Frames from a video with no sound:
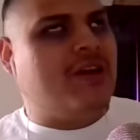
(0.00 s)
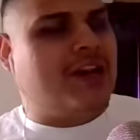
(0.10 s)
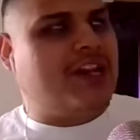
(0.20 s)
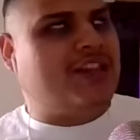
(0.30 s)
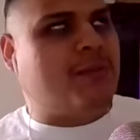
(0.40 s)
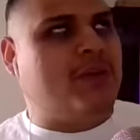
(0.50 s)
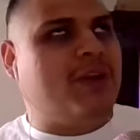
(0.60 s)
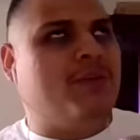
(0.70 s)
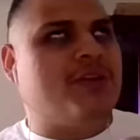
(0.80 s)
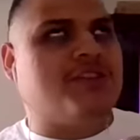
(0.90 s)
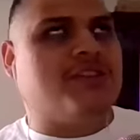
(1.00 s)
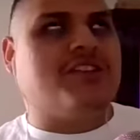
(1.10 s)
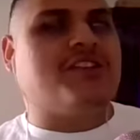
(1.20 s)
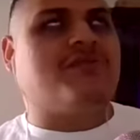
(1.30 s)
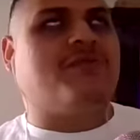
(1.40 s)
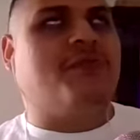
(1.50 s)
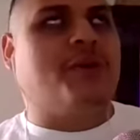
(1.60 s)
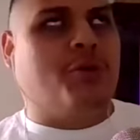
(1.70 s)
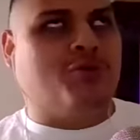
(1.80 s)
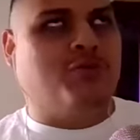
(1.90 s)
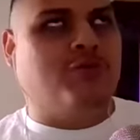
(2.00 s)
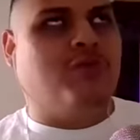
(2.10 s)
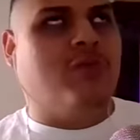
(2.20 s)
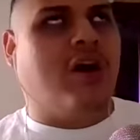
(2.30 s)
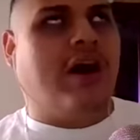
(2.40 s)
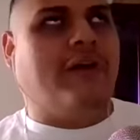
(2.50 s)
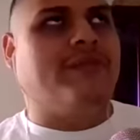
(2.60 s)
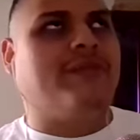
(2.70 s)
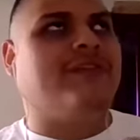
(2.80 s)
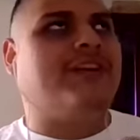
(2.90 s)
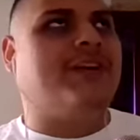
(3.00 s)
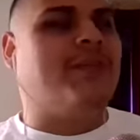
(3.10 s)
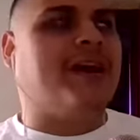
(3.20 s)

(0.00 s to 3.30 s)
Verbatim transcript: when I eat the big ones, it just feels off, in my